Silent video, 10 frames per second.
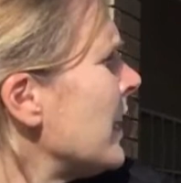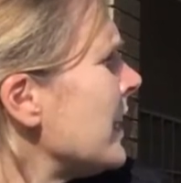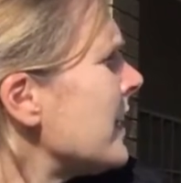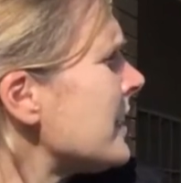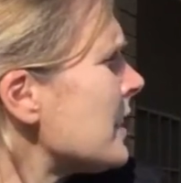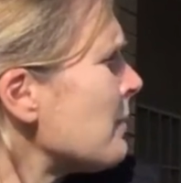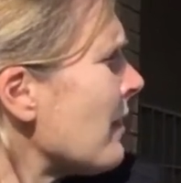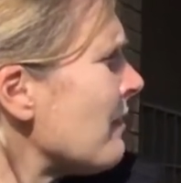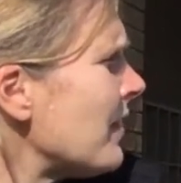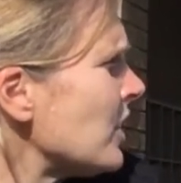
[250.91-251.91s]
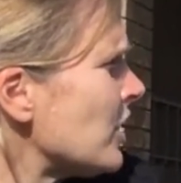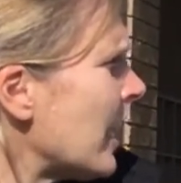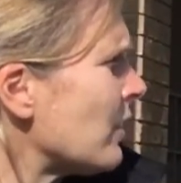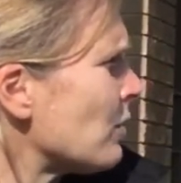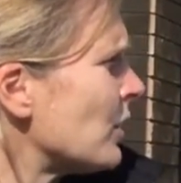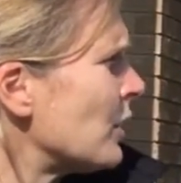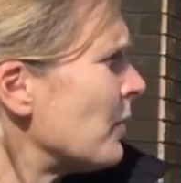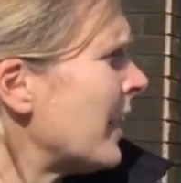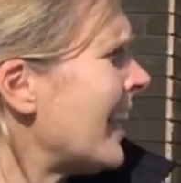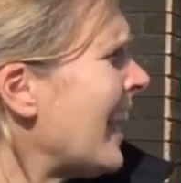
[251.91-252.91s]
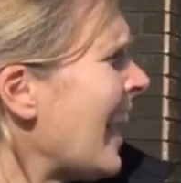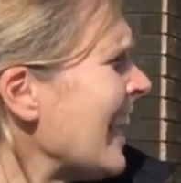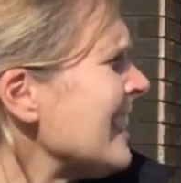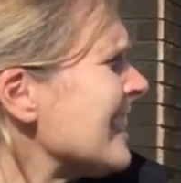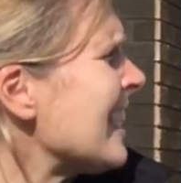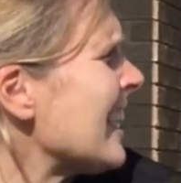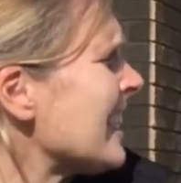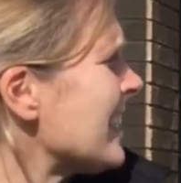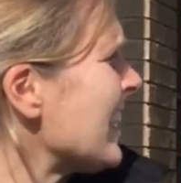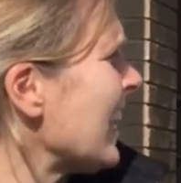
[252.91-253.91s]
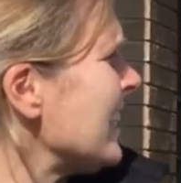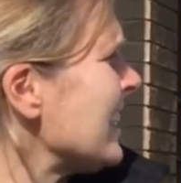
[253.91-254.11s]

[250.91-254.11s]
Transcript: This is my fish tank room. Ain't it a sight?